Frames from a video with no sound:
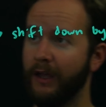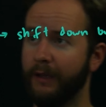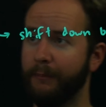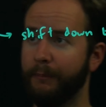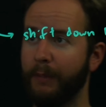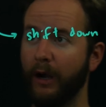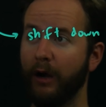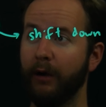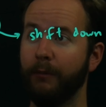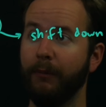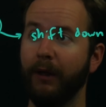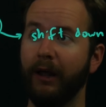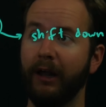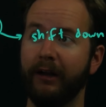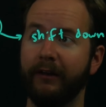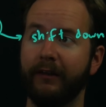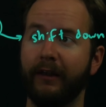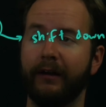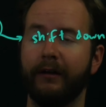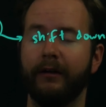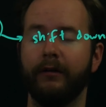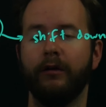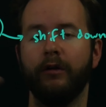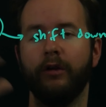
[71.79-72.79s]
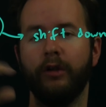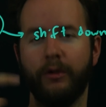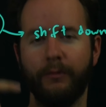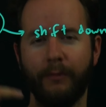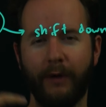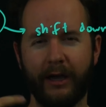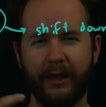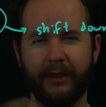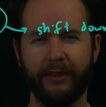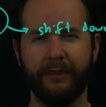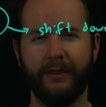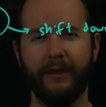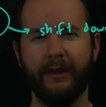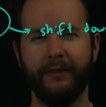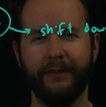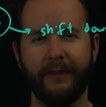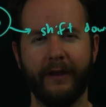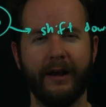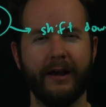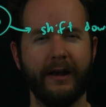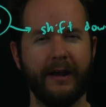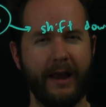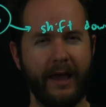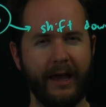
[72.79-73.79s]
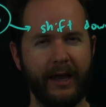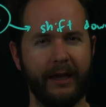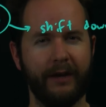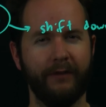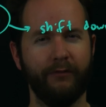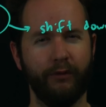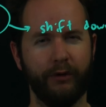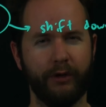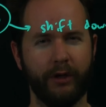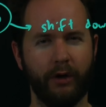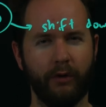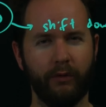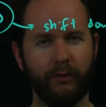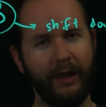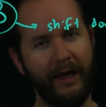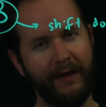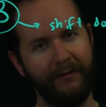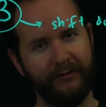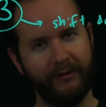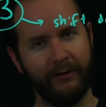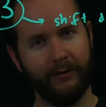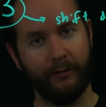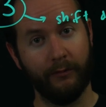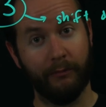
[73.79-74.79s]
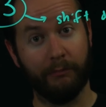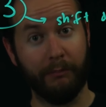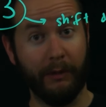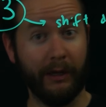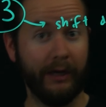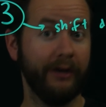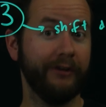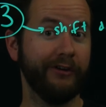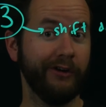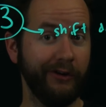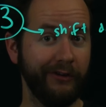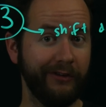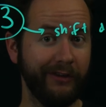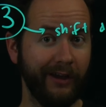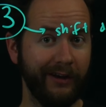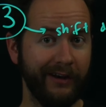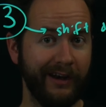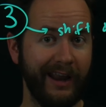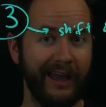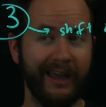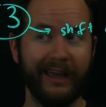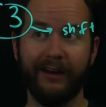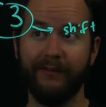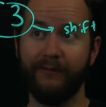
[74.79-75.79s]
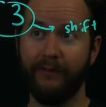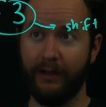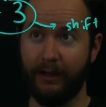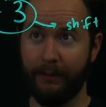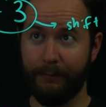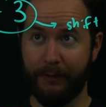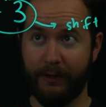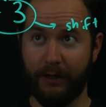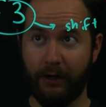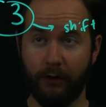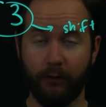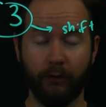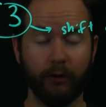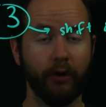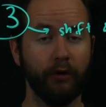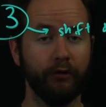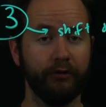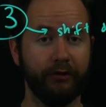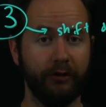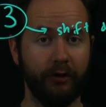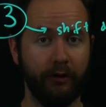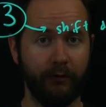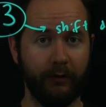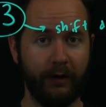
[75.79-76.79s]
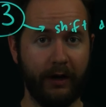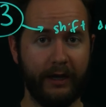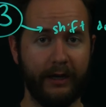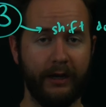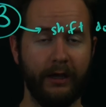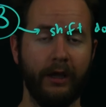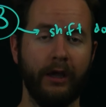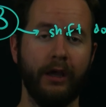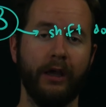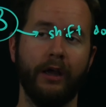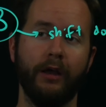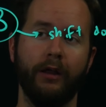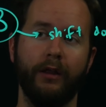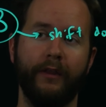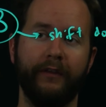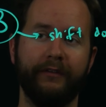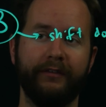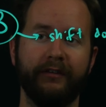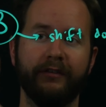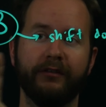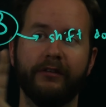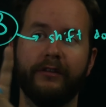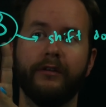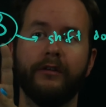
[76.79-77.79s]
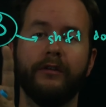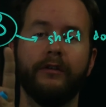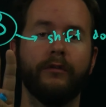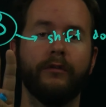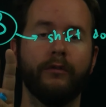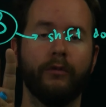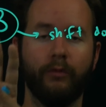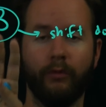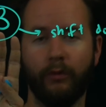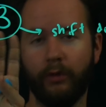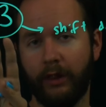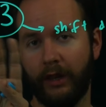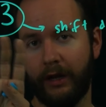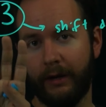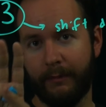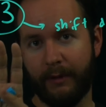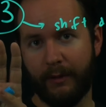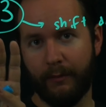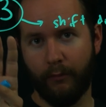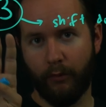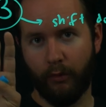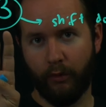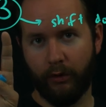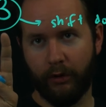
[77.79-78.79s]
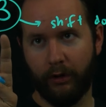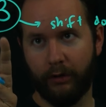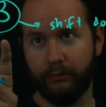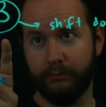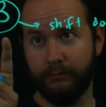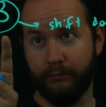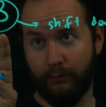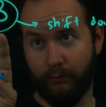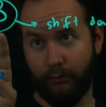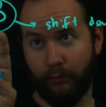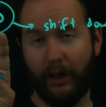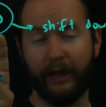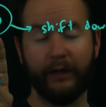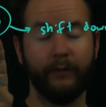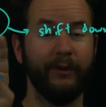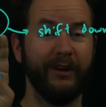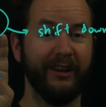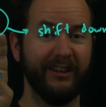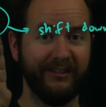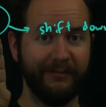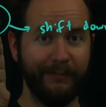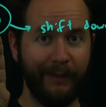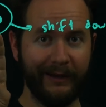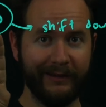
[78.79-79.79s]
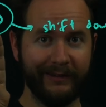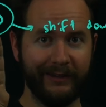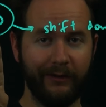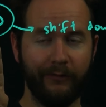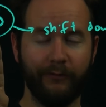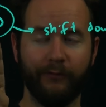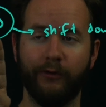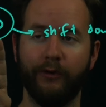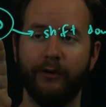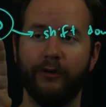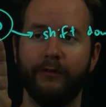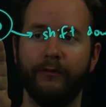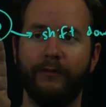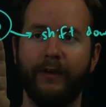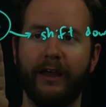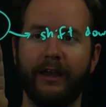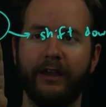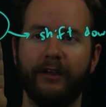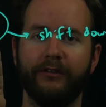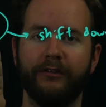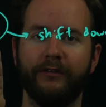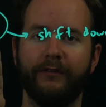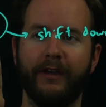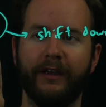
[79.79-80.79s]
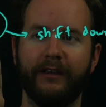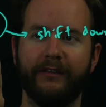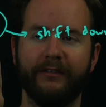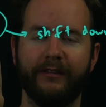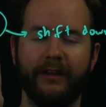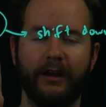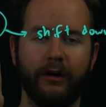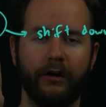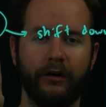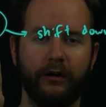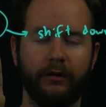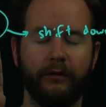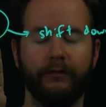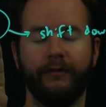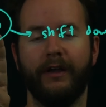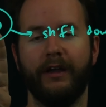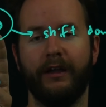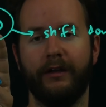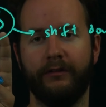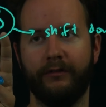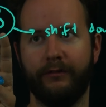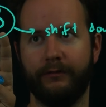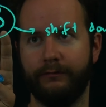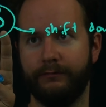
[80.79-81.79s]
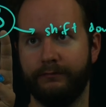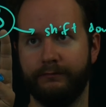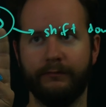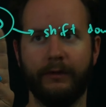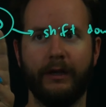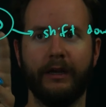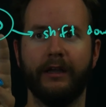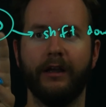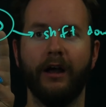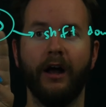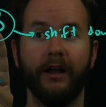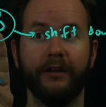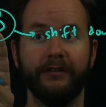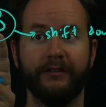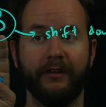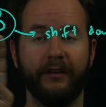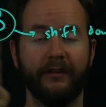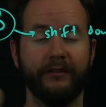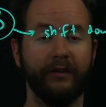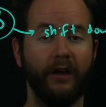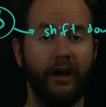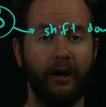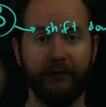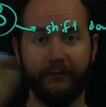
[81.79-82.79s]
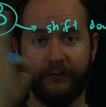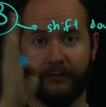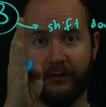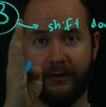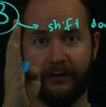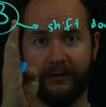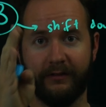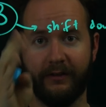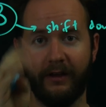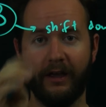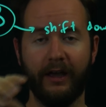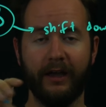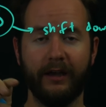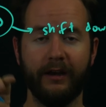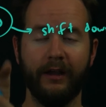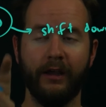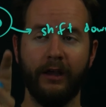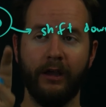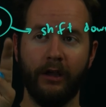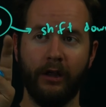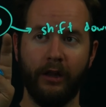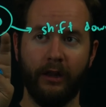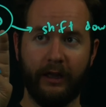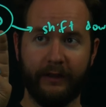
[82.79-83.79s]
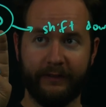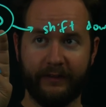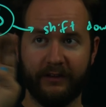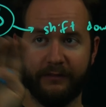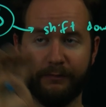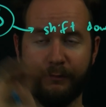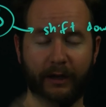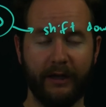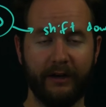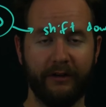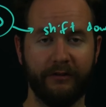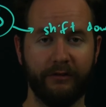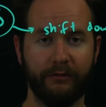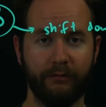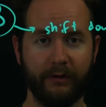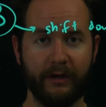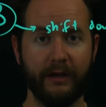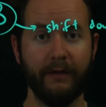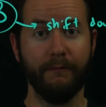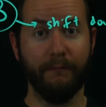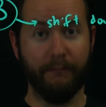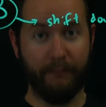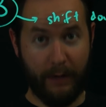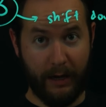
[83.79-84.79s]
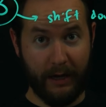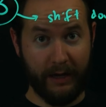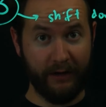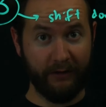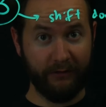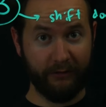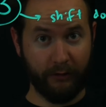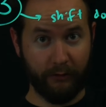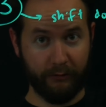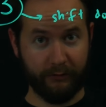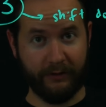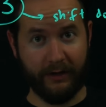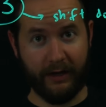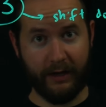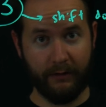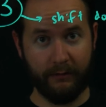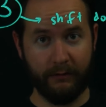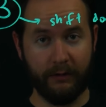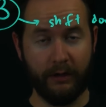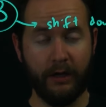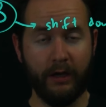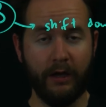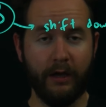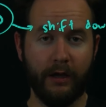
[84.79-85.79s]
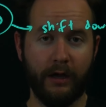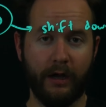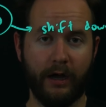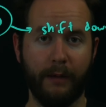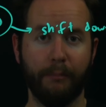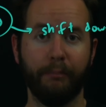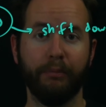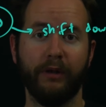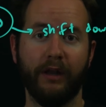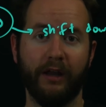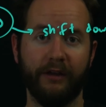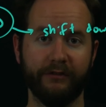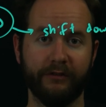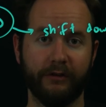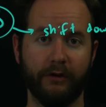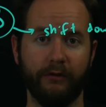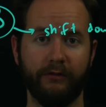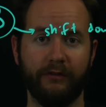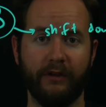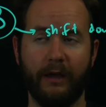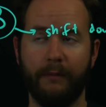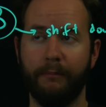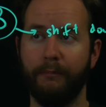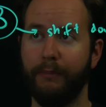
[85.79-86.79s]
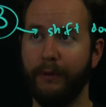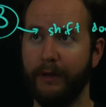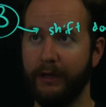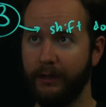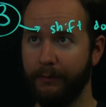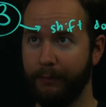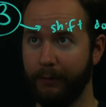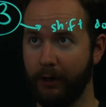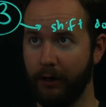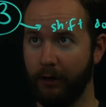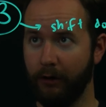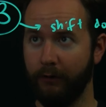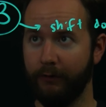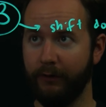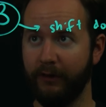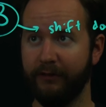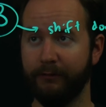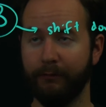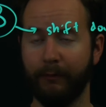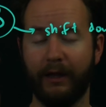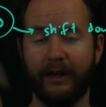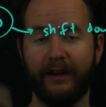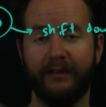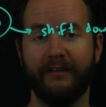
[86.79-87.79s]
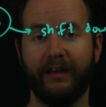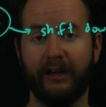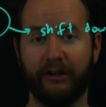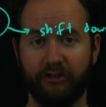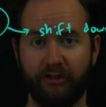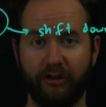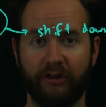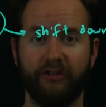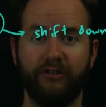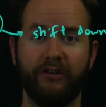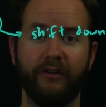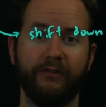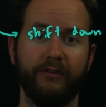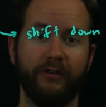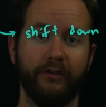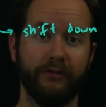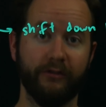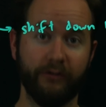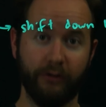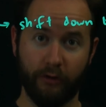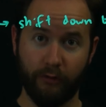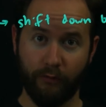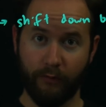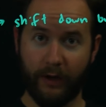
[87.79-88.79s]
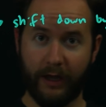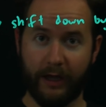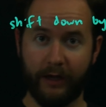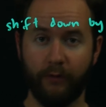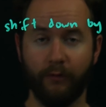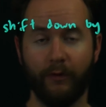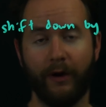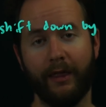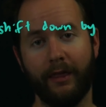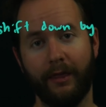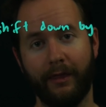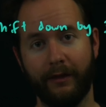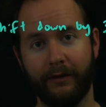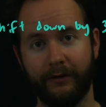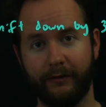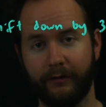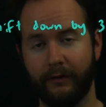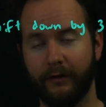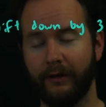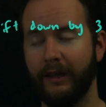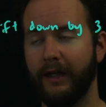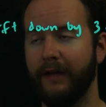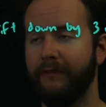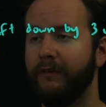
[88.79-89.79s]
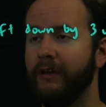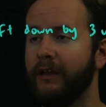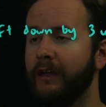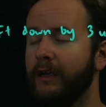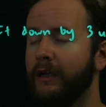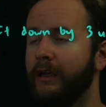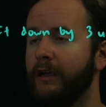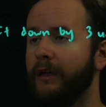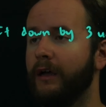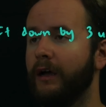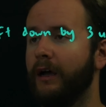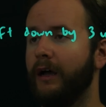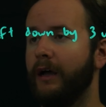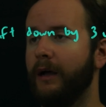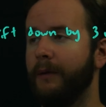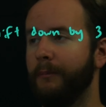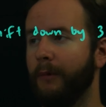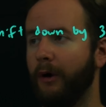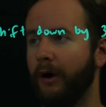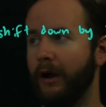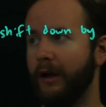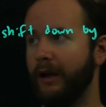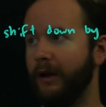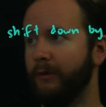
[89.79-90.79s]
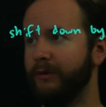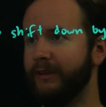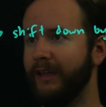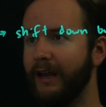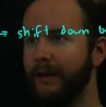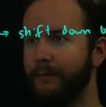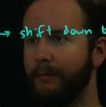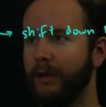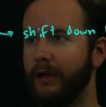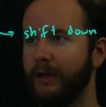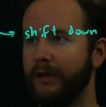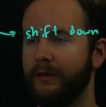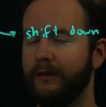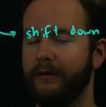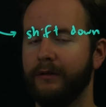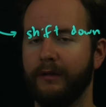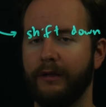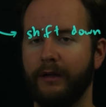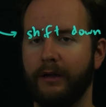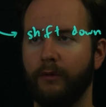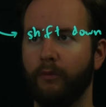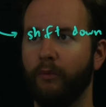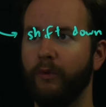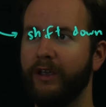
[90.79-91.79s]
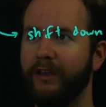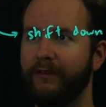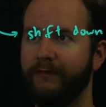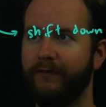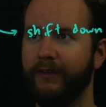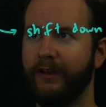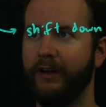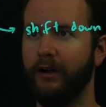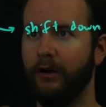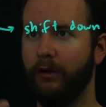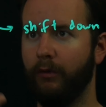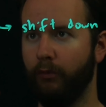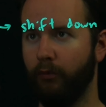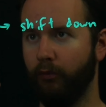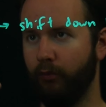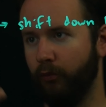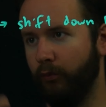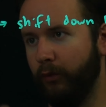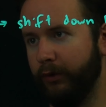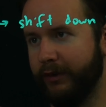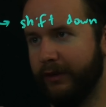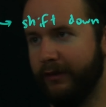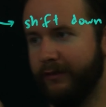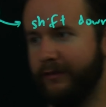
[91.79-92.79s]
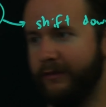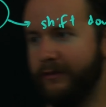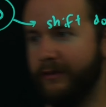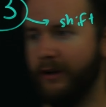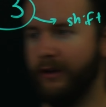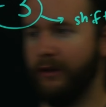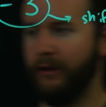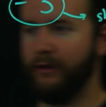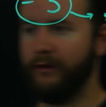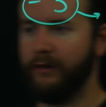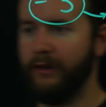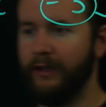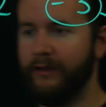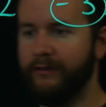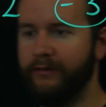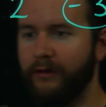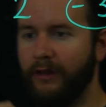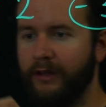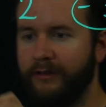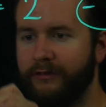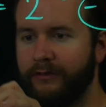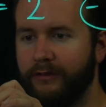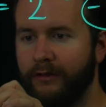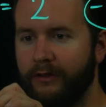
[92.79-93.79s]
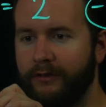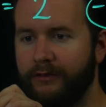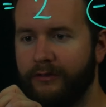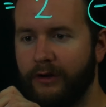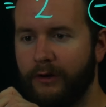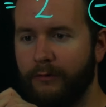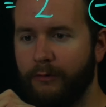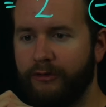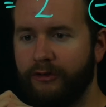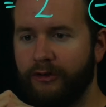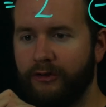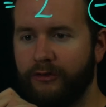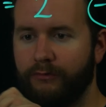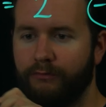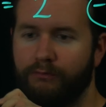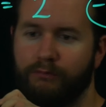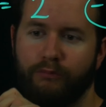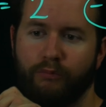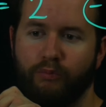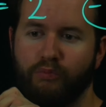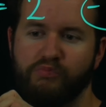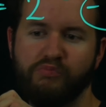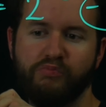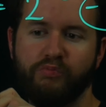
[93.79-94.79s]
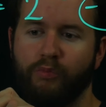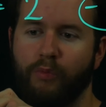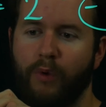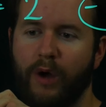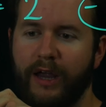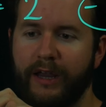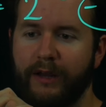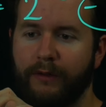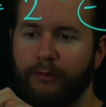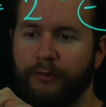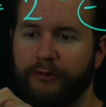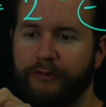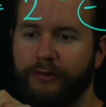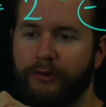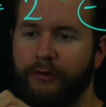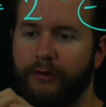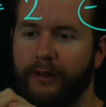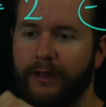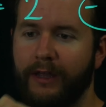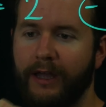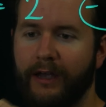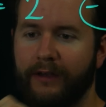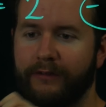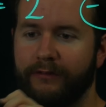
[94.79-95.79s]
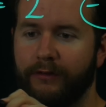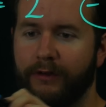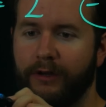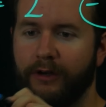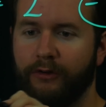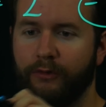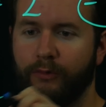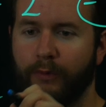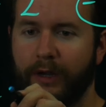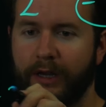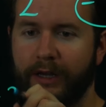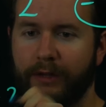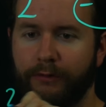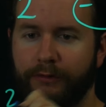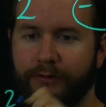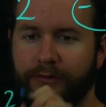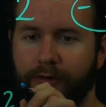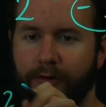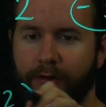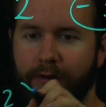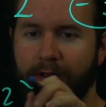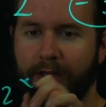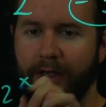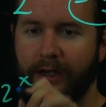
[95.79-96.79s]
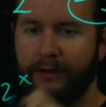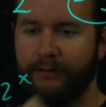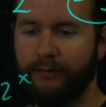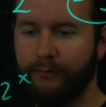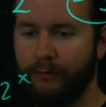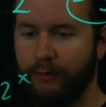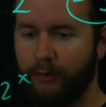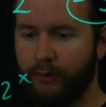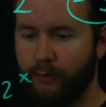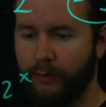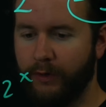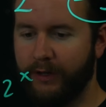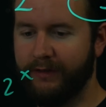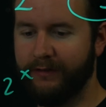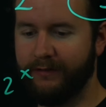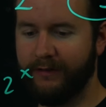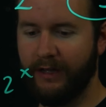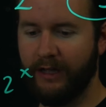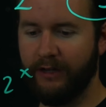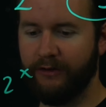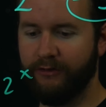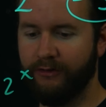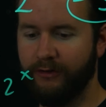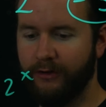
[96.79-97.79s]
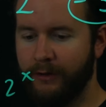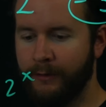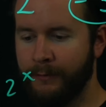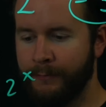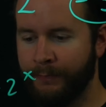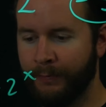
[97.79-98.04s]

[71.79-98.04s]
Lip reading: Bear in mind that you might think that a negative would go left, but turns out negative up here goes to the right. This is a little bit more like we'd expect it for values of x that are or values of any constant that's off to the side, like this -3, minus goes down, plus goes up. But here, this minus actually shifts us to the right rather than to the left. All right, now with that in mind, we can figure out what this is going to look like. So let's start with just y equals 2 to the x. So here's y equals 2 to the x, a real quick sketch.